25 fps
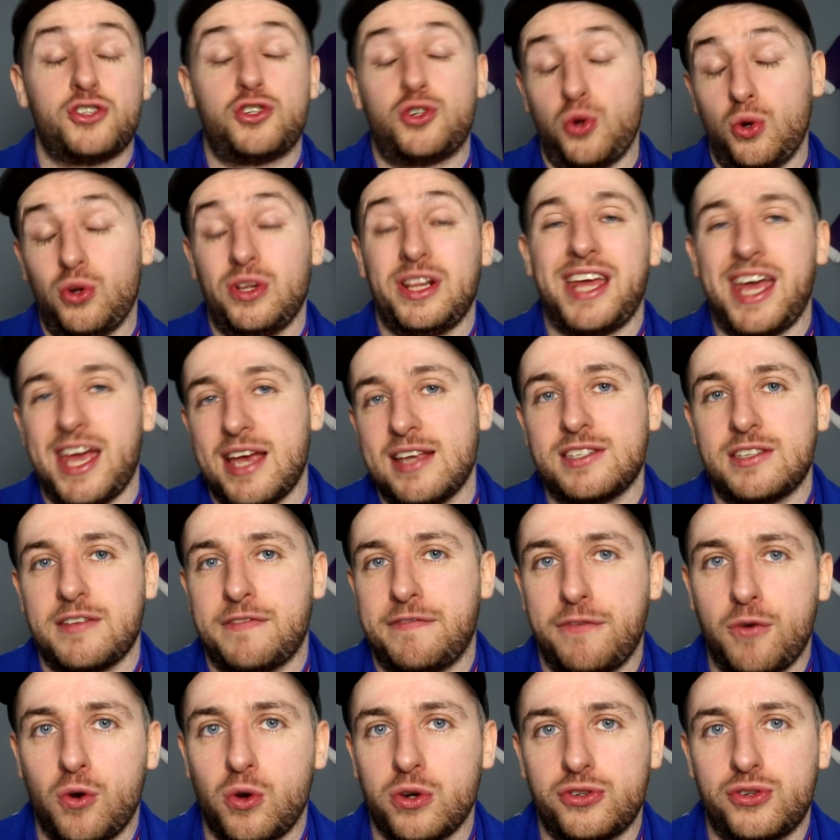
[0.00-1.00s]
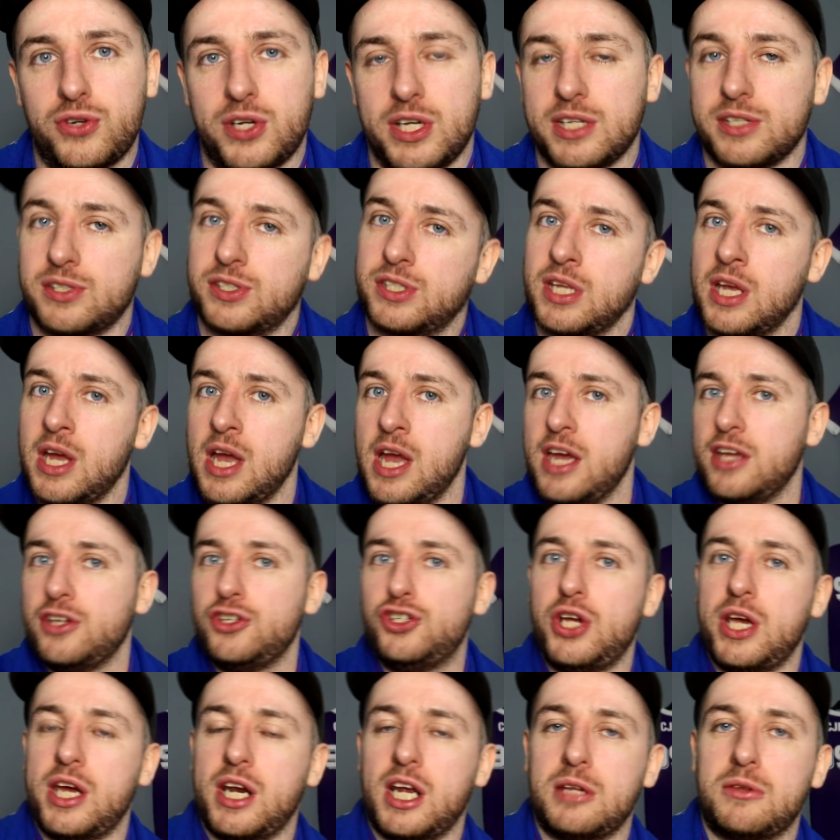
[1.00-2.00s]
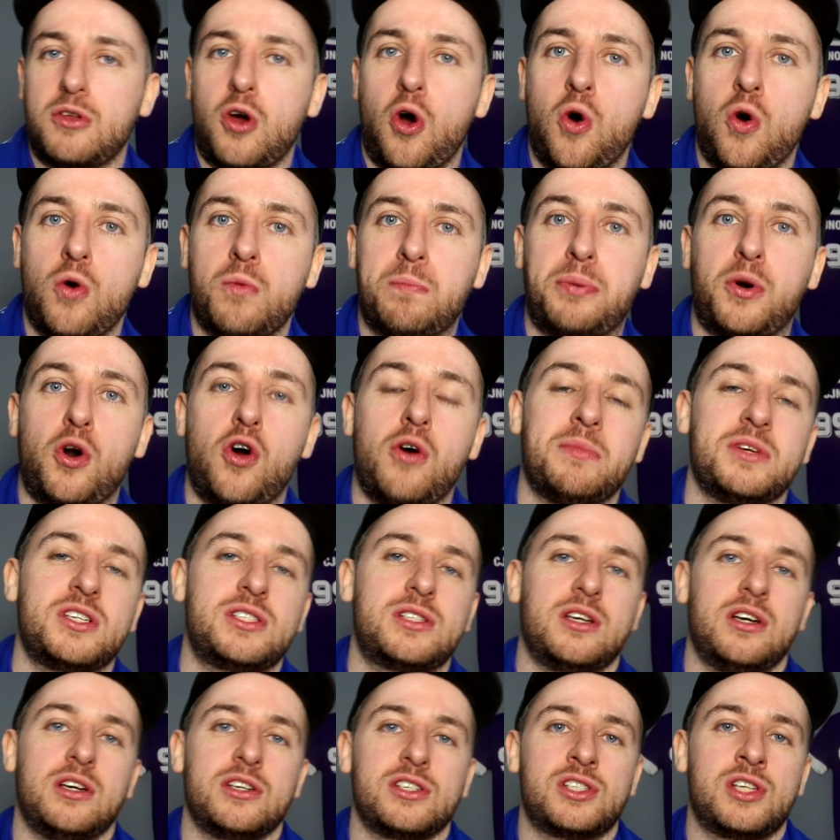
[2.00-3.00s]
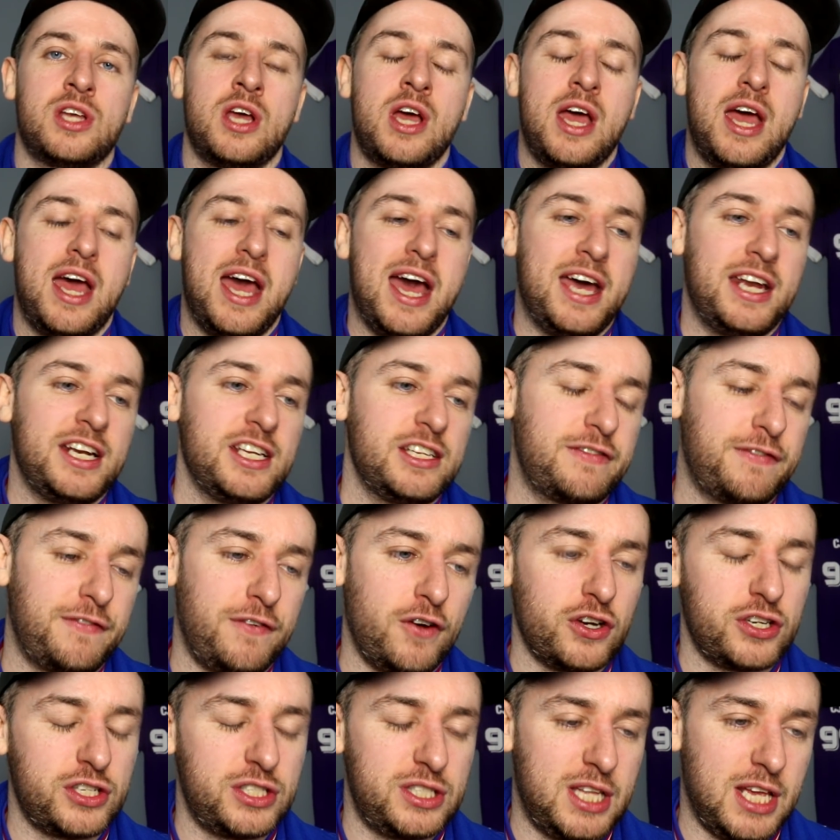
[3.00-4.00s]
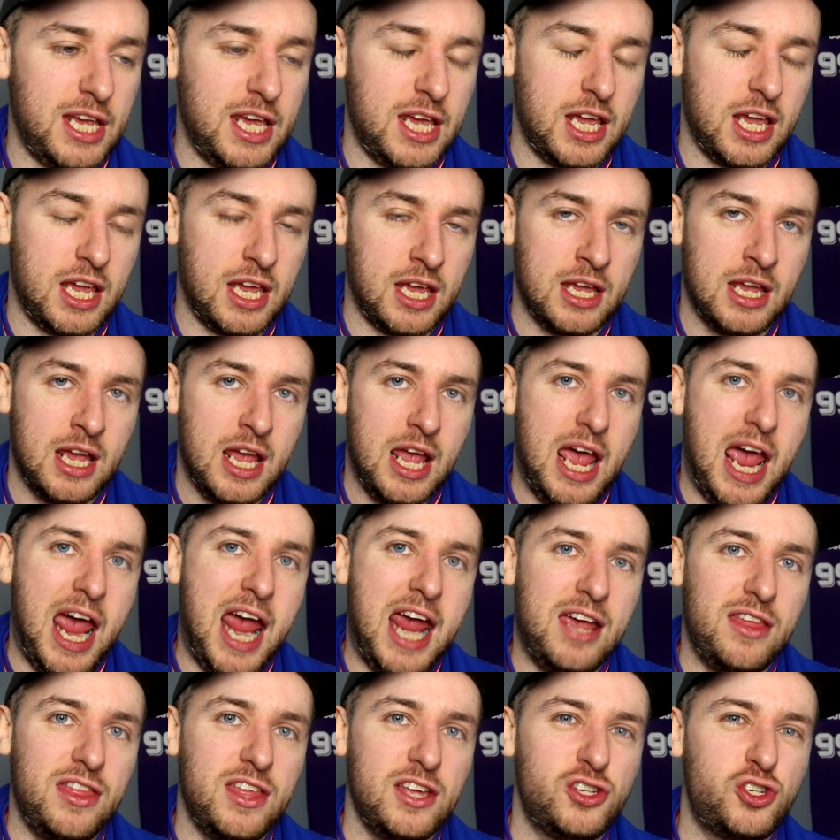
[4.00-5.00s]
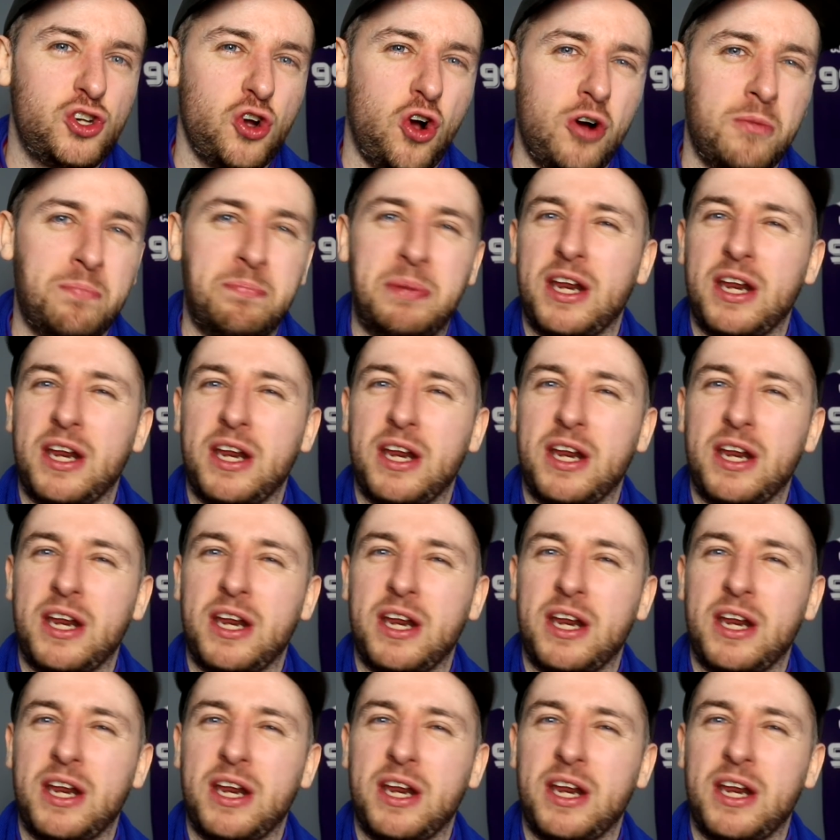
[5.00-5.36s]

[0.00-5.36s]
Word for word: truly is the fortress Gerrard all promised us in his first day at the job.